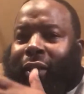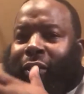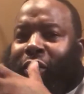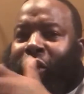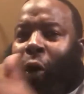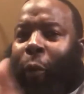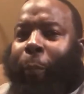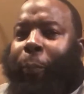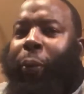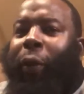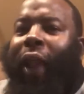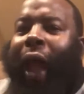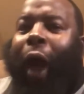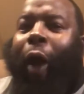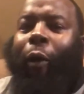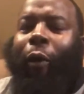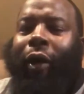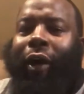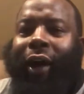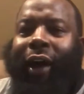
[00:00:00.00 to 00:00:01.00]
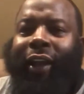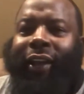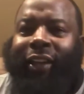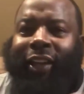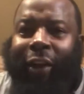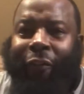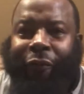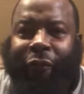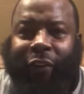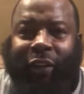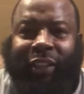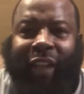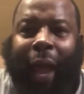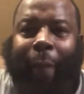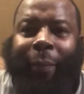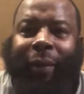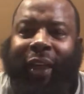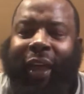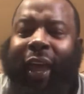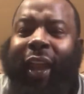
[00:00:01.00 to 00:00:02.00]
you know, put out a different
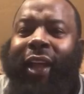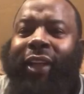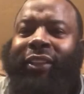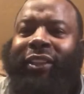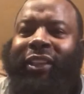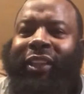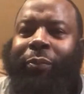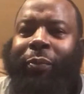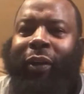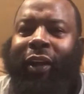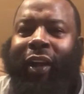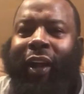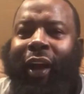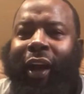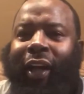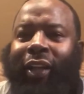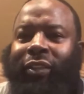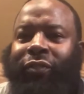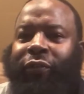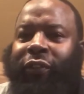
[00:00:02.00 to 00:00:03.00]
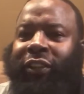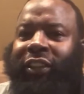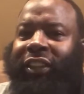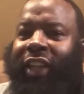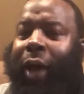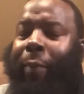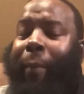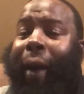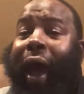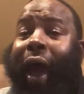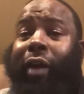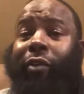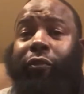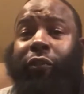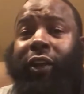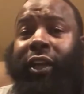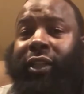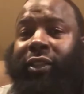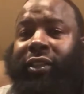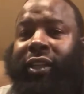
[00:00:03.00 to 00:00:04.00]
type of energy because for some
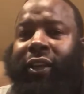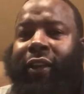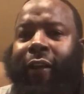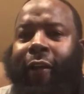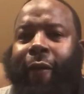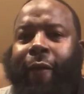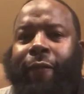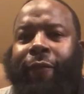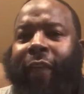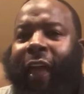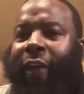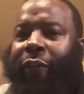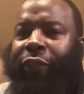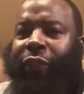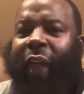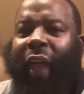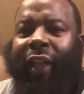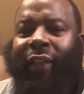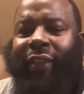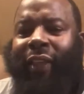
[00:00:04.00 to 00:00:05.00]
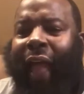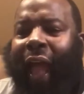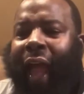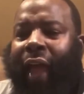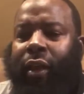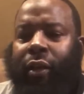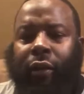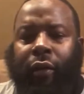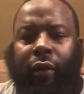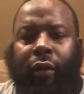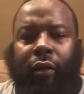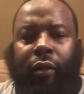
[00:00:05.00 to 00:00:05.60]
odd reason, they think that